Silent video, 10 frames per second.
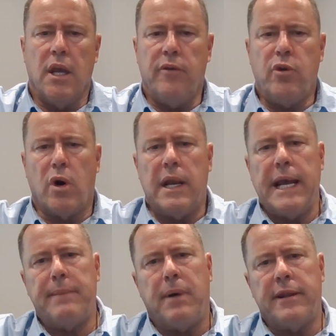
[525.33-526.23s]
If you are
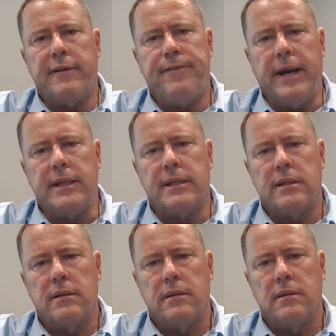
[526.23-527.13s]
led by the faith
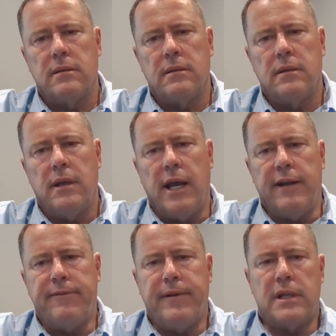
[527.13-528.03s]

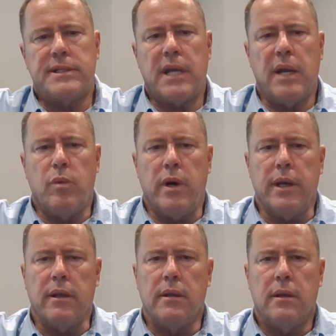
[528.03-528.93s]
and feel the same
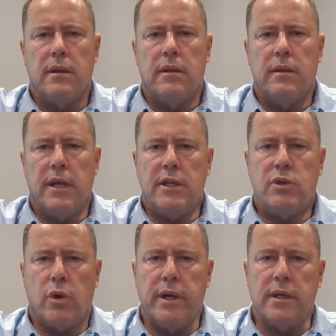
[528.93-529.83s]
way, then
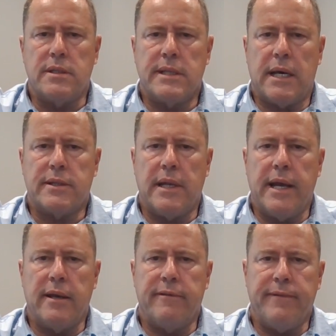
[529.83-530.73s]
join
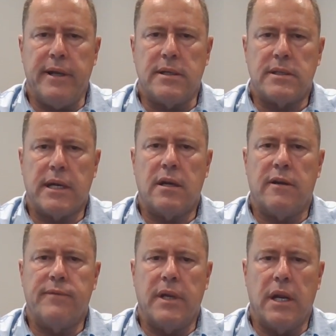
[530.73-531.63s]
Southland Defence,
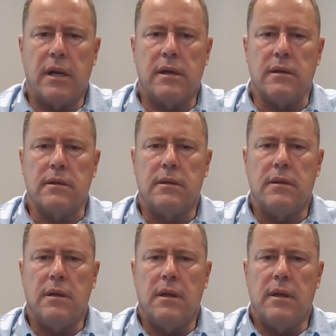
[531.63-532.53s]
Suidlanders.
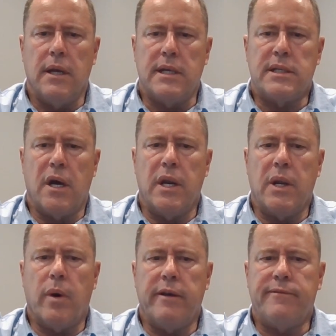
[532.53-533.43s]
It's the only
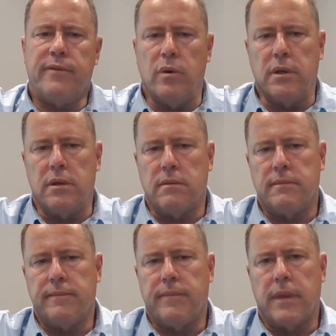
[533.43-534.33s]
way forward.
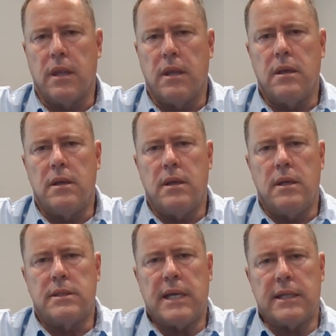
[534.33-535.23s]

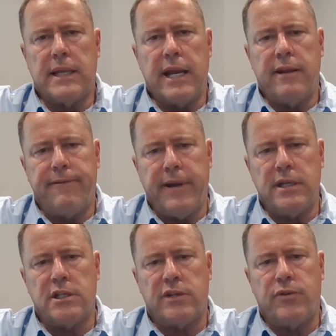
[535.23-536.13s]
Southland
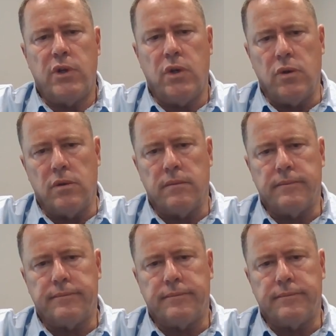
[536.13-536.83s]
Defence is for you.